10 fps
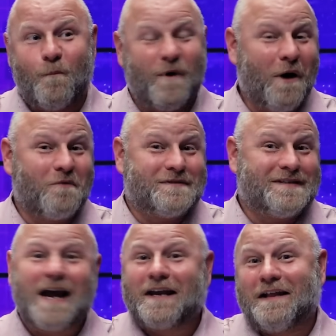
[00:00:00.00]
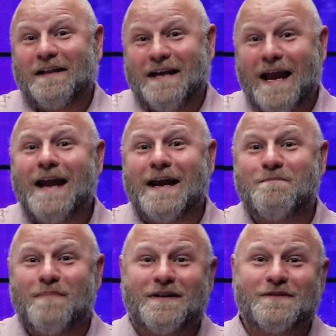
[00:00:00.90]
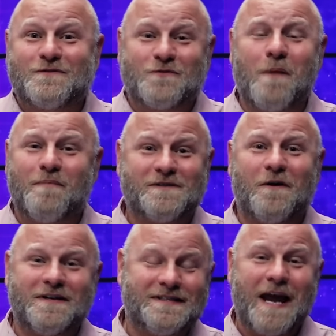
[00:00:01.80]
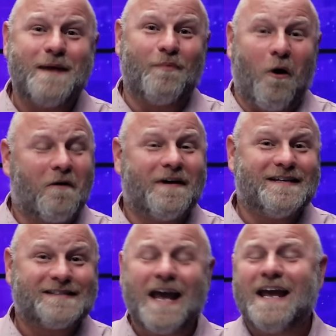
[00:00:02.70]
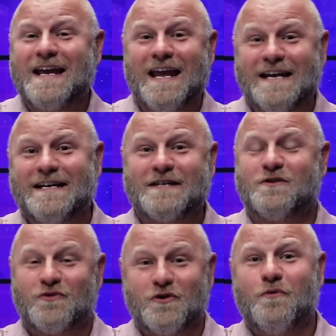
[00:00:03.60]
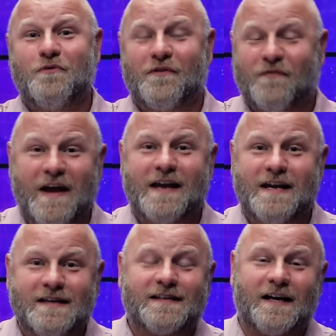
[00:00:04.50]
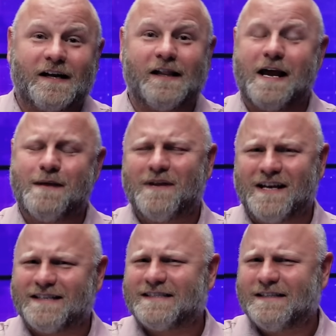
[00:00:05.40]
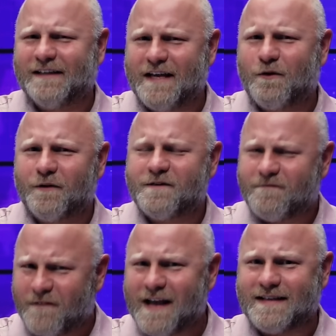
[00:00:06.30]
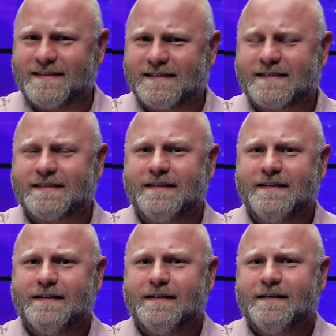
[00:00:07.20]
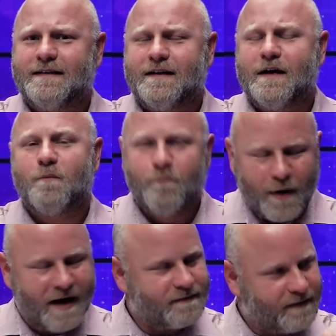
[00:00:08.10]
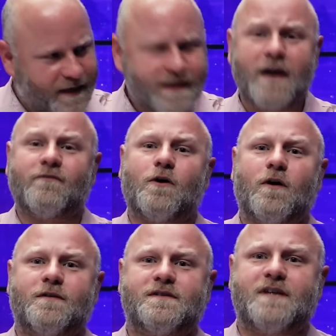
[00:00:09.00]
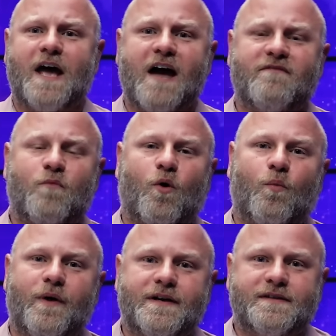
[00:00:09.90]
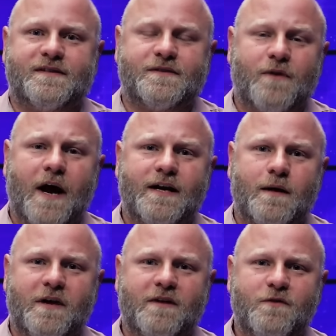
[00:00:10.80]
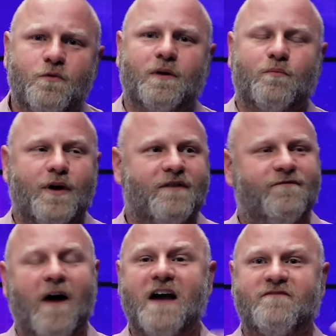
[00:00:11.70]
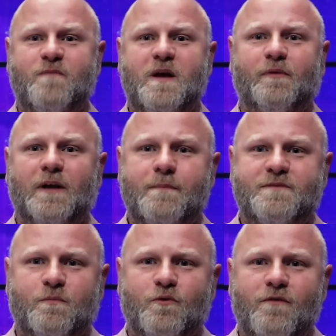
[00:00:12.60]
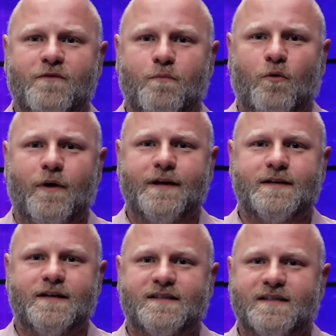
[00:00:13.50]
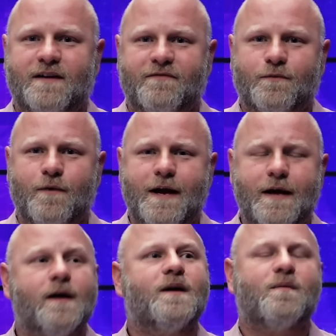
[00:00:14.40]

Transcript: we don't technically need it because Trump is on tape already saying he didn't do the thing he's going to claim in his legal defense. But it never hurts to have more witnesses, right? I mean, if you can bring five people up to prove your point instead of three,